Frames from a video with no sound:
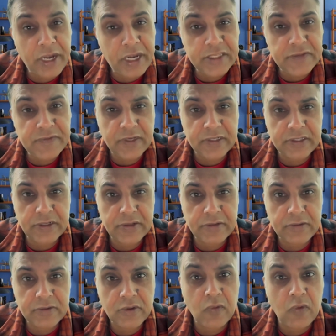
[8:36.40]
dysfunction.
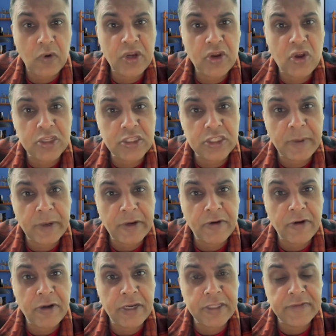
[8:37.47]
So what causes
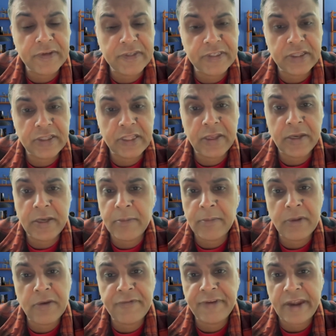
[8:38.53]
mitochondrial dysfunction? There are a
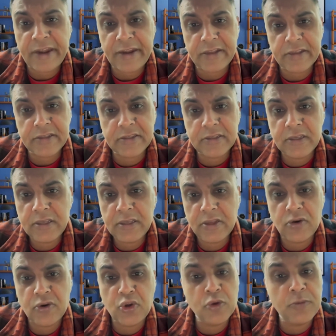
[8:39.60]
number of factors.
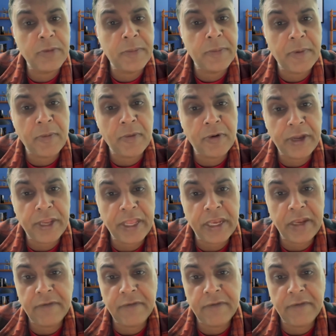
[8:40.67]
Tumor promoting